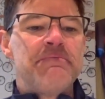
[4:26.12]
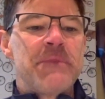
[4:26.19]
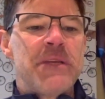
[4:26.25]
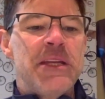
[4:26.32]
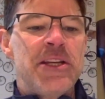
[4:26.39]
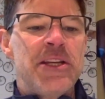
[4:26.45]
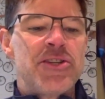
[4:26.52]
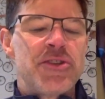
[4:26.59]

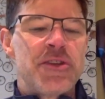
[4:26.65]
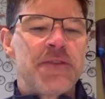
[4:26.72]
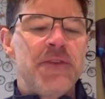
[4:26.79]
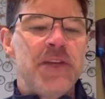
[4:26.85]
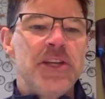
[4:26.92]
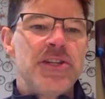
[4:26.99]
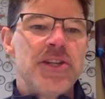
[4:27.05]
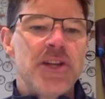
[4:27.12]
an interesting
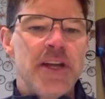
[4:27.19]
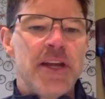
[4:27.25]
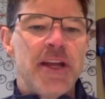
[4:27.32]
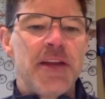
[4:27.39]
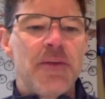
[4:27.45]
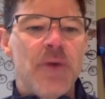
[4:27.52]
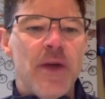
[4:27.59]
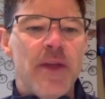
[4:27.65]
feature,
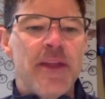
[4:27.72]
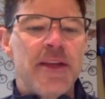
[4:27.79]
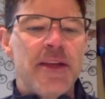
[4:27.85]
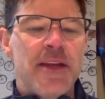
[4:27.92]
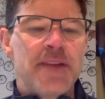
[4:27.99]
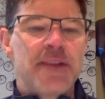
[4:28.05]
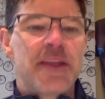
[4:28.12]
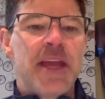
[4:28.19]
and one that
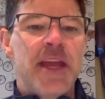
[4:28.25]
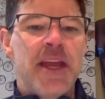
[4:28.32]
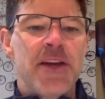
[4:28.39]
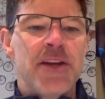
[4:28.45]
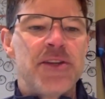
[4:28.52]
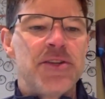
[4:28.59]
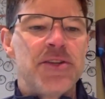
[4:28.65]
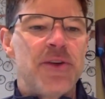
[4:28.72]
does
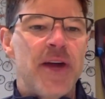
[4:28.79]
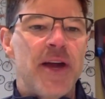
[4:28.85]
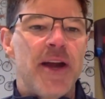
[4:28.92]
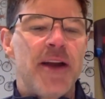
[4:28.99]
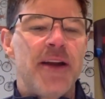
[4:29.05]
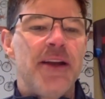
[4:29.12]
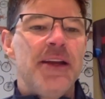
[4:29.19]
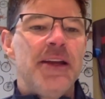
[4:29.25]
cater to
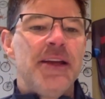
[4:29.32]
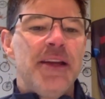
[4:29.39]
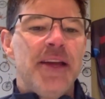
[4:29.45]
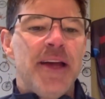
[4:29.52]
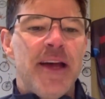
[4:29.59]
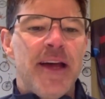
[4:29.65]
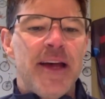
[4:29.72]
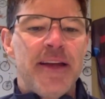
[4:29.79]
our
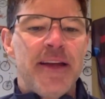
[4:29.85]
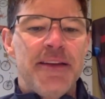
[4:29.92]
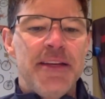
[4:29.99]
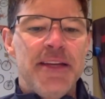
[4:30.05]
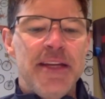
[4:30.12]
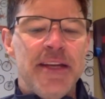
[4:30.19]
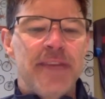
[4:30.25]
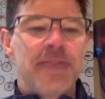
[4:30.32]

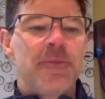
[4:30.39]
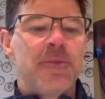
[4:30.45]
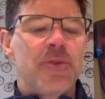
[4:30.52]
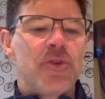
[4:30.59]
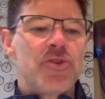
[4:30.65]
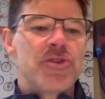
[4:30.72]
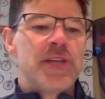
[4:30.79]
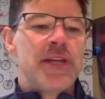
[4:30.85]
need of some
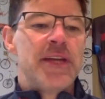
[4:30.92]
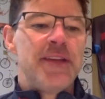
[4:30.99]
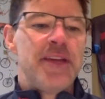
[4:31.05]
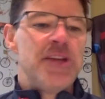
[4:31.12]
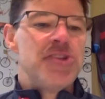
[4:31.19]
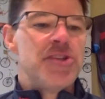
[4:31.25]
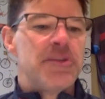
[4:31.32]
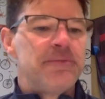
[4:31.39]

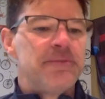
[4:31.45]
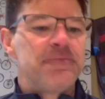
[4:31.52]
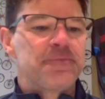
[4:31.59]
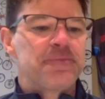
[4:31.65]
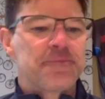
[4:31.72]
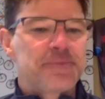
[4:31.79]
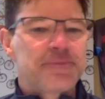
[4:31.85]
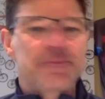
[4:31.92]
socialization.
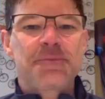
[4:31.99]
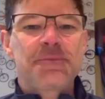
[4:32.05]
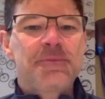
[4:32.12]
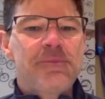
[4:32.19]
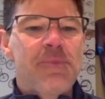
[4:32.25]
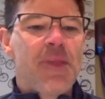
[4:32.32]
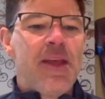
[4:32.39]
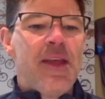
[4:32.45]

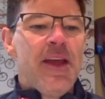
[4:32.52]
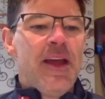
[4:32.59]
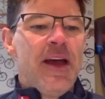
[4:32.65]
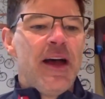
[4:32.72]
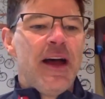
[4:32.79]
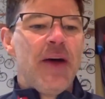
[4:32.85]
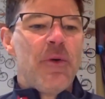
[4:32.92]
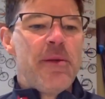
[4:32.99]

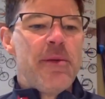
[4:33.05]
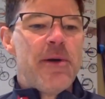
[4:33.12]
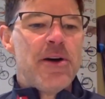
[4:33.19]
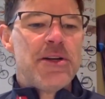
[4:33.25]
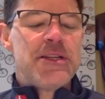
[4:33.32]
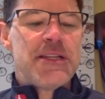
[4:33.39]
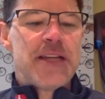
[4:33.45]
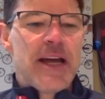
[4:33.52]
What
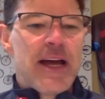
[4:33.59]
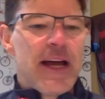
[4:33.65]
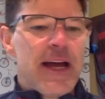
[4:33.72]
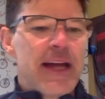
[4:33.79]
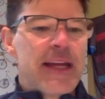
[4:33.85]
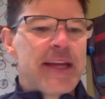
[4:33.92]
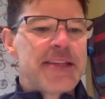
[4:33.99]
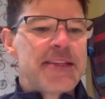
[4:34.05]
about,
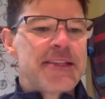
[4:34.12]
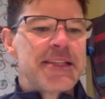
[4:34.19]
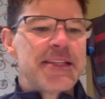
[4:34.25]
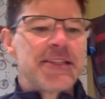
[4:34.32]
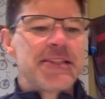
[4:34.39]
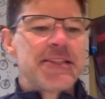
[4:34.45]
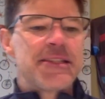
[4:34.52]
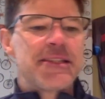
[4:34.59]
I guess,
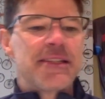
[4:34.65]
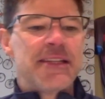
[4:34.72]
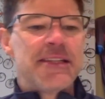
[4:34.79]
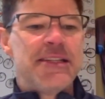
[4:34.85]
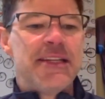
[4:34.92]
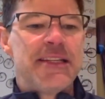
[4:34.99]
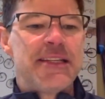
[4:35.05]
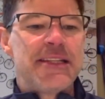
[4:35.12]
let's
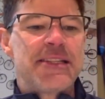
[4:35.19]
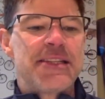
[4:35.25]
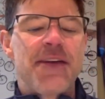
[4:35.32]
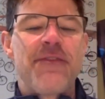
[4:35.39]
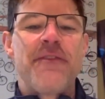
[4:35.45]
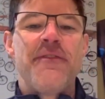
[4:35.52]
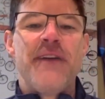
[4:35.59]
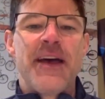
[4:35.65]
hit
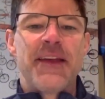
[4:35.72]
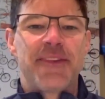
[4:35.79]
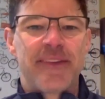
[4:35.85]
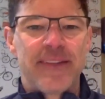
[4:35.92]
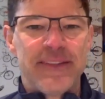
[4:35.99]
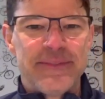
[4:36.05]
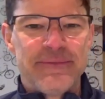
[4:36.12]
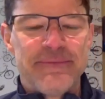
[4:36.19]
Sufferfest.
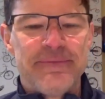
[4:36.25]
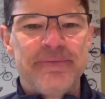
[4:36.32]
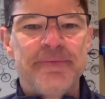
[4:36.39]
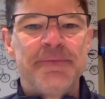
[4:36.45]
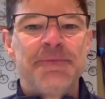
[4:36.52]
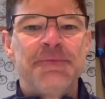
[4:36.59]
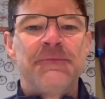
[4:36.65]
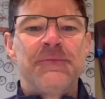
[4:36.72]

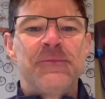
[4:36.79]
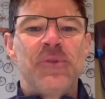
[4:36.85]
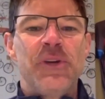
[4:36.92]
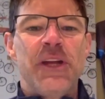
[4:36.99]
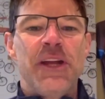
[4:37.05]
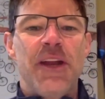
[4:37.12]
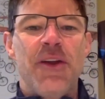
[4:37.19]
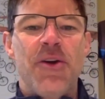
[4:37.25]
What do
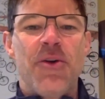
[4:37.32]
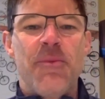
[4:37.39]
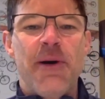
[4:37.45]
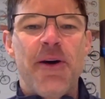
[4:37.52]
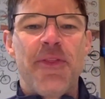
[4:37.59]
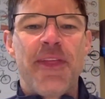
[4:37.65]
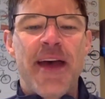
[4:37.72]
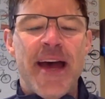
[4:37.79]
you know
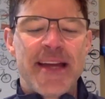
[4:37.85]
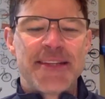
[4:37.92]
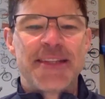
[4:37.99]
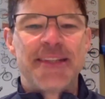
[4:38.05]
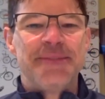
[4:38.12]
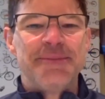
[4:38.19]
about that?